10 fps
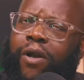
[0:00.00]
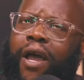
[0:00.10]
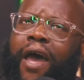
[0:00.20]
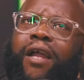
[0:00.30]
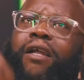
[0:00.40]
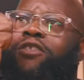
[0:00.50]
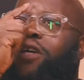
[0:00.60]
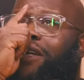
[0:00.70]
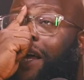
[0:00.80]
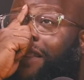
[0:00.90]
want to add
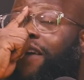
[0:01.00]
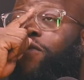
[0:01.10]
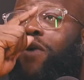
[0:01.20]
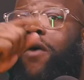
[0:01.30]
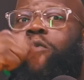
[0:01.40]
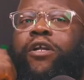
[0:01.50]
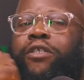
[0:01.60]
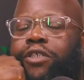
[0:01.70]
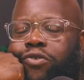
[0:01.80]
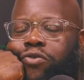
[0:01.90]
because I think what I want to
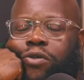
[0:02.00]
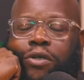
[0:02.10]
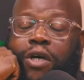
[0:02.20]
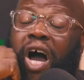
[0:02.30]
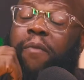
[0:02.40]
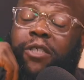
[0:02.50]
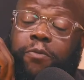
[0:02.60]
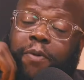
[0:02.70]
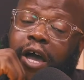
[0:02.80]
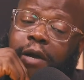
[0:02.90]
do, I'm
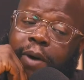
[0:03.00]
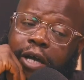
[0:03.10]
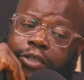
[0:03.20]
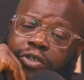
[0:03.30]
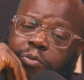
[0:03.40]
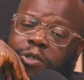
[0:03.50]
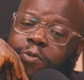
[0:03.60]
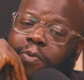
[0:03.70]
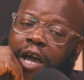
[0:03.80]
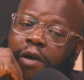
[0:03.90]
inspired by you. I'm
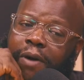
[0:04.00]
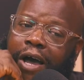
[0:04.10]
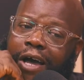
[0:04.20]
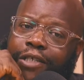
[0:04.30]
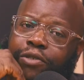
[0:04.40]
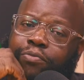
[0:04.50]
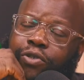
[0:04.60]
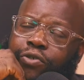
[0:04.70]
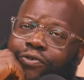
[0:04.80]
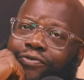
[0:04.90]
inspired by how you
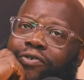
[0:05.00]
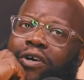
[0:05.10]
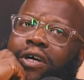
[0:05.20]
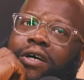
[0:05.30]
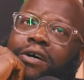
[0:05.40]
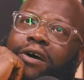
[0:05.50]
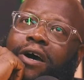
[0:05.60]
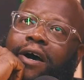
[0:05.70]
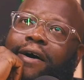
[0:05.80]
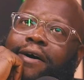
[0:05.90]
move.
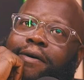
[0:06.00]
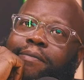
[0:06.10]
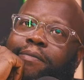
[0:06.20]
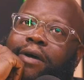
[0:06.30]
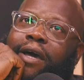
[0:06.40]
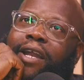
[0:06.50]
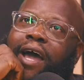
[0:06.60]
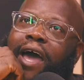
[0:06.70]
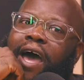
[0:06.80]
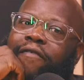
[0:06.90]
Um, and
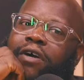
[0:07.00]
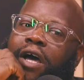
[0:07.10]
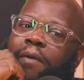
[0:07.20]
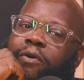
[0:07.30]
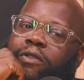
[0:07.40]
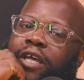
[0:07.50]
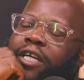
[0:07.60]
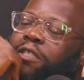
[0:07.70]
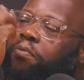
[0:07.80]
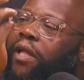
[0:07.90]
I have a couple
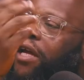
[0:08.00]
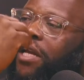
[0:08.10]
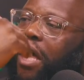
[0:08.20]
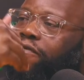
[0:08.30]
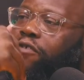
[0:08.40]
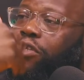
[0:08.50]
things planned out